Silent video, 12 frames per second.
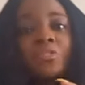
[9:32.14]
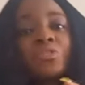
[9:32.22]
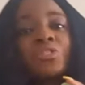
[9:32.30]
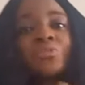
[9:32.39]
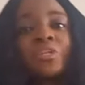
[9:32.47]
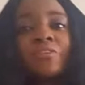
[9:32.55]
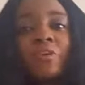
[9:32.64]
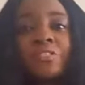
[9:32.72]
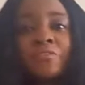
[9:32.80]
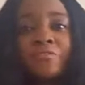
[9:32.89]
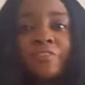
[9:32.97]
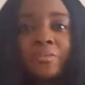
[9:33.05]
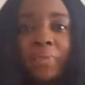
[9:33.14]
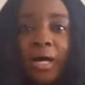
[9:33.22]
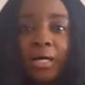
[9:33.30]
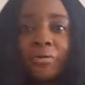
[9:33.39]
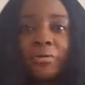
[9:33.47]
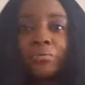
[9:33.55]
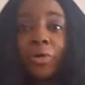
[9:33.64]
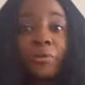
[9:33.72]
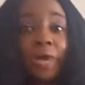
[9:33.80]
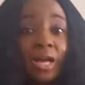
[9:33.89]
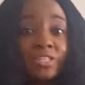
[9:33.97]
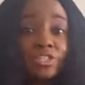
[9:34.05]
So she'll give us the feedback. When
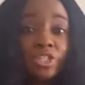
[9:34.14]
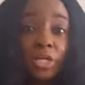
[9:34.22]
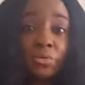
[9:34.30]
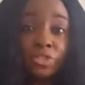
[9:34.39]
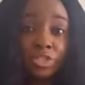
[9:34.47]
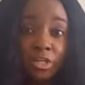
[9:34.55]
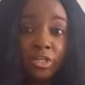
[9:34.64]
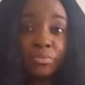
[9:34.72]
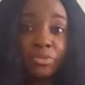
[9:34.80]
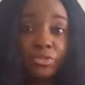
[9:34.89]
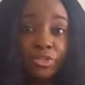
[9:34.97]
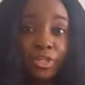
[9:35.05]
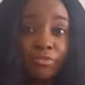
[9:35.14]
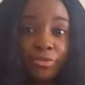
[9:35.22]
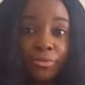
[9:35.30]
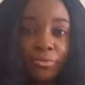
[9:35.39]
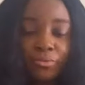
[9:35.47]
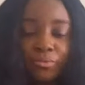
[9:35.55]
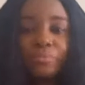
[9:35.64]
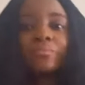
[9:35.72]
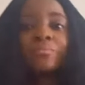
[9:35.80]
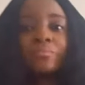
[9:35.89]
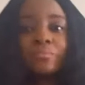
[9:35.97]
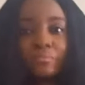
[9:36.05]
you ask the child, was the child able to give you?
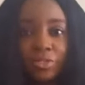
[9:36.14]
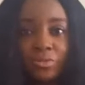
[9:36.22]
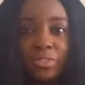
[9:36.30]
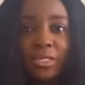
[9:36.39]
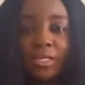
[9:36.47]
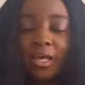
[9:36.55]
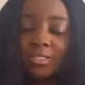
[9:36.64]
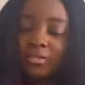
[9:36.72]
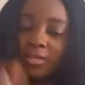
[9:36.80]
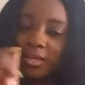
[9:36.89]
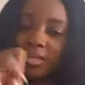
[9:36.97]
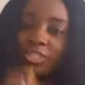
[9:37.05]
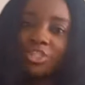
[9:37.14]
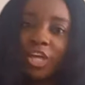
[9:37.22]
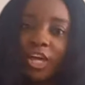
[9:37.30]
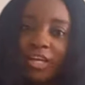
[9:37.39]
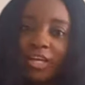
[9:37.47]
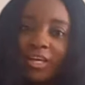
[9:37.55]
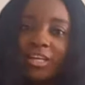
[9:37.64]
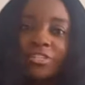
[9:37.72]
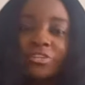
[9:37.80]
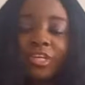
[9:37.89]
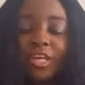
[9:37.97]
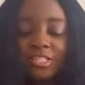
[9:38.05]
She'll say yes. Okay, check.
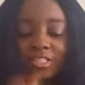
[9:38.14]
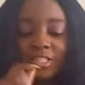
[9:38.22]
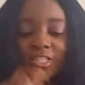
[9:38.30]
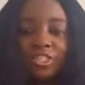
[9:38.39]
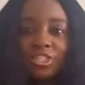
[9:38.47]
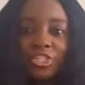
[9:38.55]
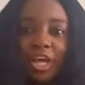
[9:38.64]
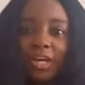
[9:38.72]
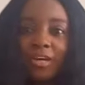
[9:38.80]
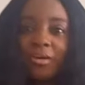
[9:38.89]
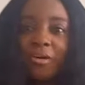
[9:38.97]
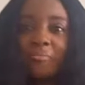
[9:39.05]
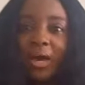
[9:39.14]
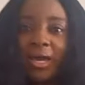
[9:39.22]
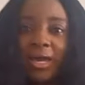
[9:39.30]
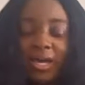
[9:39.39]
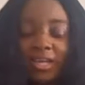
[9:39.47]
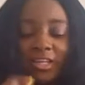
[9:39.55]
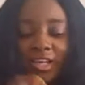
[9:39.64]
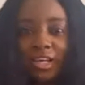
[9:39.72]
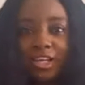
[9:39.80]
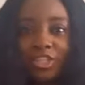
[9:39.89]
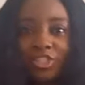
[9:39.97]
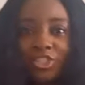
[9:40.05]
So you can see, check on my end,
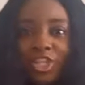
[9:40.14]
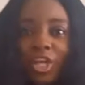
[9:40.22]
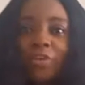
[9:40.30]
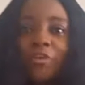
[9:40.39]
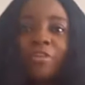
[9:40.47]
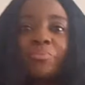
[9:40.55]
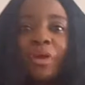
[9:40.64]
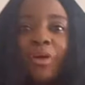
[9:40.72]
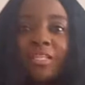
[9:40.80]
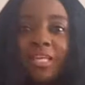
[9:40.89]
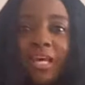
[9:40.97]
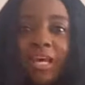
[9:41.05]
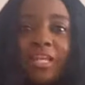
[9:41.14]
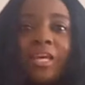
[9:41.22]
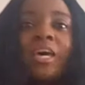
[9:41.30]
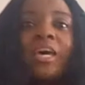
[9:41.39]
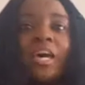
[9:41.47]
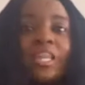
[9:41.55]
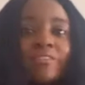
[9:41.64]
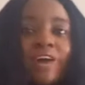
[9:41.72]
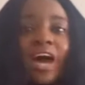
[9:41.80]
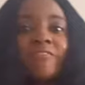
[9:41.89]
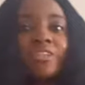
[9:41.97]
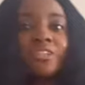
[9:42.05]
check on the parent's end. And if
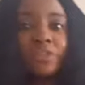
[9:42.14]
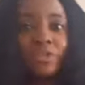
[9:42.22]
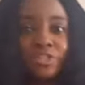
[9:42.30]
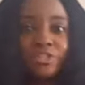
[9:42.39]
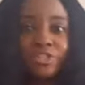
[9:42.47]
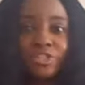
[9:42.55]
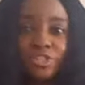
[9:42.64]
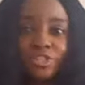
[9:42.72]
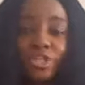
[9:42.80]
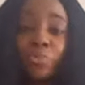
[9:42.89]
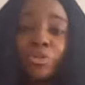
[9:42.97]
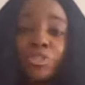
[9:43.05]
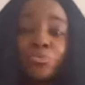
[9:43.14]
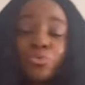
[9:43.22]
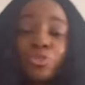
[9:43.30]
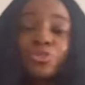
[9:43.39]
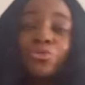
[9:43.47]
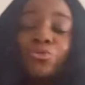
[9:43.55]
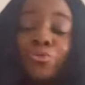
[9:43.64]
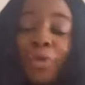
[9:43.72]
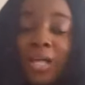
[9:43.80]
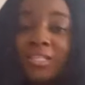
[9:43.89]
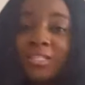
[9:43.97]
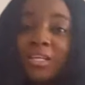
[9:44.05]
I have another teacher, which we
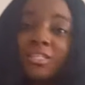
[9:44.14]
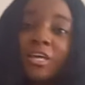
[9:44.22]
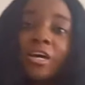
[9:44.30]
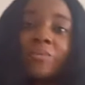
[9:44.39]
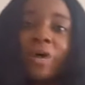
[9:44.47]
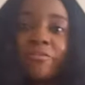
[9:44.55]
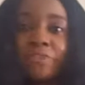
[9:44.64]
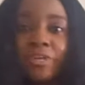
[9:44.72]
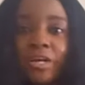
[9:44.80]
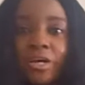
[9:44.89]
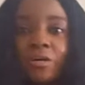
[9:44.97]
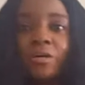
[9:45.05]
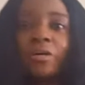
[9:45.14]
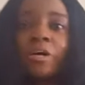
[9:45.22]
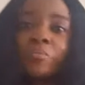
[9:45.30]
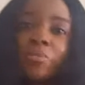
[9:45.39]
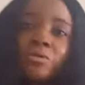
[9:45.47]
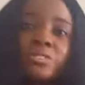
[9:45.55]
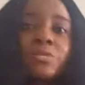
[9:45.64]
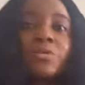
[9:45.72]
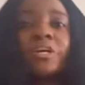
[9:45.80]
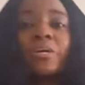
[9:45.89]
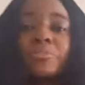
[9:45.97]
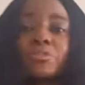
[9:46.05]
do at Dyslexia Help Africa, I'm going to
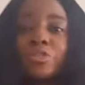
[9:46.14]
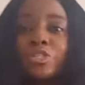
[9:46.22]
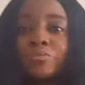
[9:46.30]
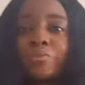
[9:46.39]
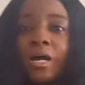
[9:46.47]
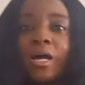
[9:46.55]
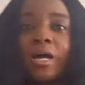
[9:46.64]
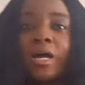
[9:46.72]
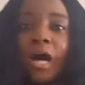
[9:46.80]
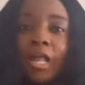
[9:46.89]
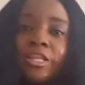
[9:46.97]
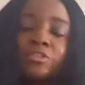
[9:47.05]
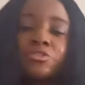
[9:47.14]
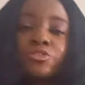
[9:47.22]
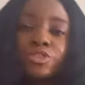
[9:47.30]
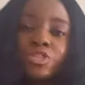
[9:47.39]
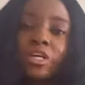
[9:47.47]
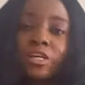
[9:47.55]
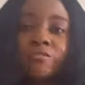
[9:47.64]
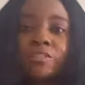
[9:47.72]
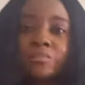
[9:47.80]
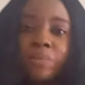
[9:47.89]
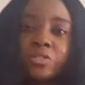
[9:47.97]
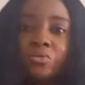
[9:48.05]
say, okay, Ms. Doshima, I need to check if
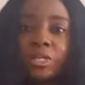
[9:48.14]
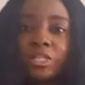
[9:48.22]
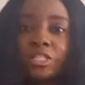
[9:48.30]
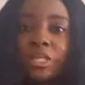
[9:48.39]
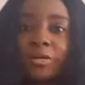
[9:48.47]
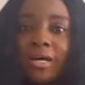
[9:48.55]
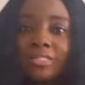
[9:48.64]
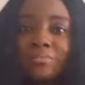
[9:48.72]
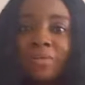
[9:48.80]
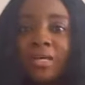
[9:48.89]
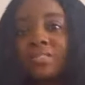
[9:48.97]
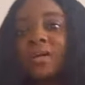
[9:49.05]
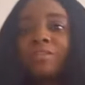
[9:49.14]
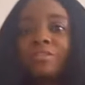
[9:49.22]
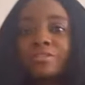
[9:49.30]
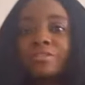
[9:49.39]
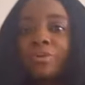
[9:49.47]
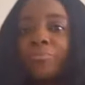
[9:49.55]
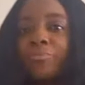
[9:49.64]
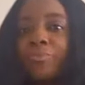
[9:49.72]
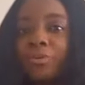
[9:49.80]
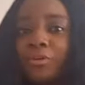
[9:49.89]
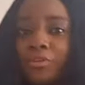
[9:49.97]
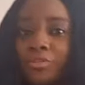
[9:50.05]
this particular child has mastered this number
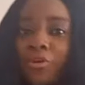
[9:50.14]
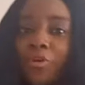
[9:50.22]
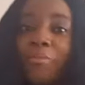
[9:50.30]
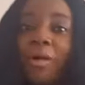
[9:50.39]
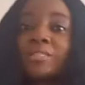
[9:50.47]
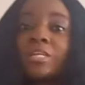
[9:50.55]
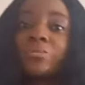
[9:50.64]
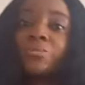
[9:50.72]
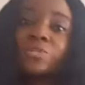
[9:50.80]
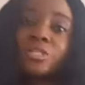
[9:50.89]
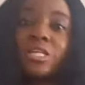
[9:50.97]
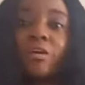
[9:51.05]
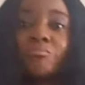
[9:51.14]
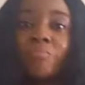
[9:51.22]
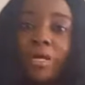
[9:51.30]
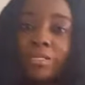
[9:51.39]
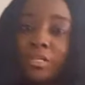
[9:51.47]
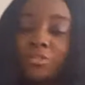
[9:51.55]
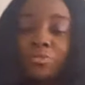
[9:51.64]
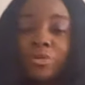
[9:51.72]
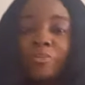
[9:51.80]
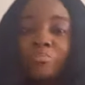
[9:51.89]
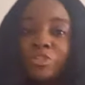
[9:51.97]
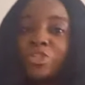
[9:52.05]
because on my table, the child mastered. So
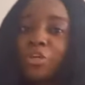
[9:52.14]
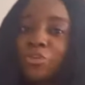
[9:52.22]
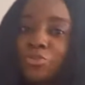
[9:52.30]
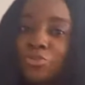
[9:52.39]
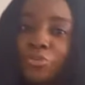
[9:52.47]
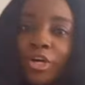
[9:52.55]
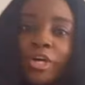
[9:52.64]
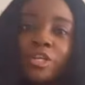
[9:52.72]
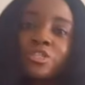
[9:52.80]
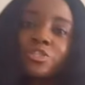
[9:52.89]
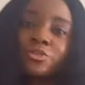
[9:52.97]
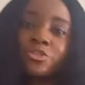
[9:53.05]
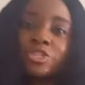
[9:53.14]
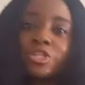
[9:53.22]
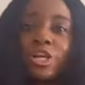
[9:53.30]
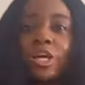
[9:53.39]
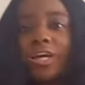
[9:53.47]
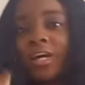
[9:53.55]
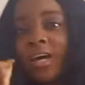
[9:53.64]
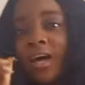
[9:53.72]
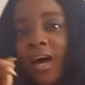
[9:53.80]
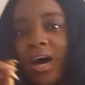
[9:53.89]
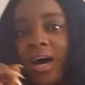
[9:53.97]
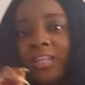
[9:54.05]
help me check too. She's going to check.
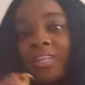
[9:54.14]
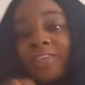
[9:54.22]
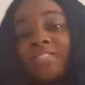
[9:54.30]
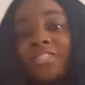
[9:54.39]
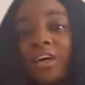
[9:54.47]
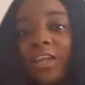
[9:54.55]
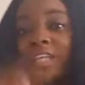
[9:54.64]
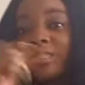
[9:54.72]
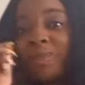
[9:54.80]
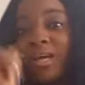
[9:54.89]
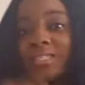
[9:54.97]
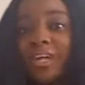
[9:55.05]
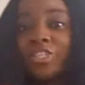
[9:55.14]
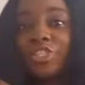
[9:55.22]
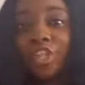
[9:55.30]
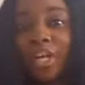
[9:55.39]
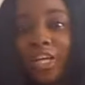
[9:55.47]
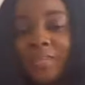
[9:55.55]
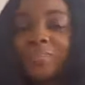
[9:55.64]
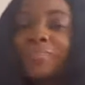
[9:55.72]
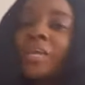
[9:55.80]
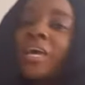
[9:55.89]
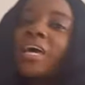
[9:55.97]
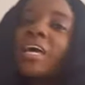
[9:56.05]
And if the child has mastered, check.
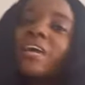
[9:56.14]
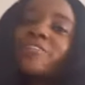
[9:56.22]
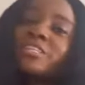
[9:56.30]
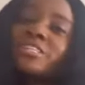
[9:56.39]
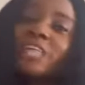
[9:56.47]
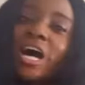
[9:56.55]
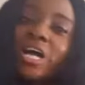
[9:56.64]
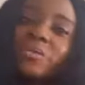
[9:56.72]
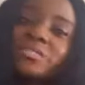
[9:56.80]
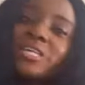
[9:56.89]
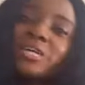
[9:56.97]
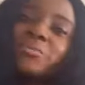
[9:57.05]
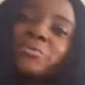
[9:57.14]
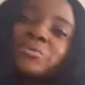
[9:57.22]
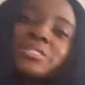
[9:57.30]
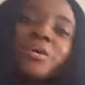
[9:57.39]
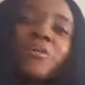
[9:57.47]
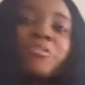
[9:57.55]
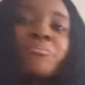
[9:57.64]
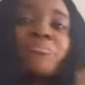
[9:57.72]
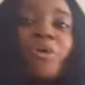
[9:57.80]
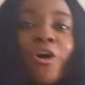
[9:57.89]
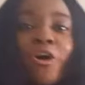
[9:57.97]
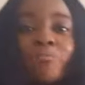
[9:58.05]
If the child wasn't able to tell the
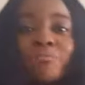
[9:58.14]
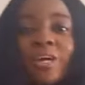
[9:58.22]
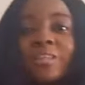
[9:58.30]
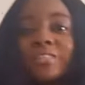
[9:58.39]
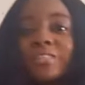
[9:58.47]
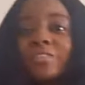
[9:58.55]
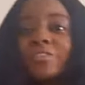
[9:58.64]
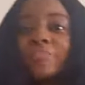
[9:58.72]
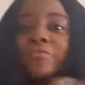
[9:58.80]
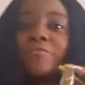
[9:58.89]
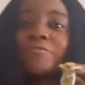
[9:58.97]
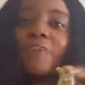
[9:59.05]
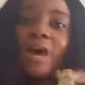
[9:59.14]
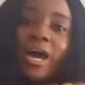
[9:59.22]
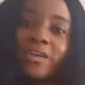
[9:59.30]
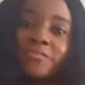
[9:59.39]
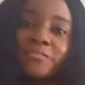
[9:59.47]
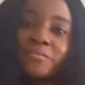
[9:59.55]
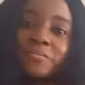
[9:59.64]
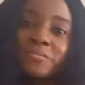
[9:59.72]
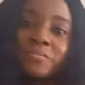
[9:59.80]
mom that this is number 5,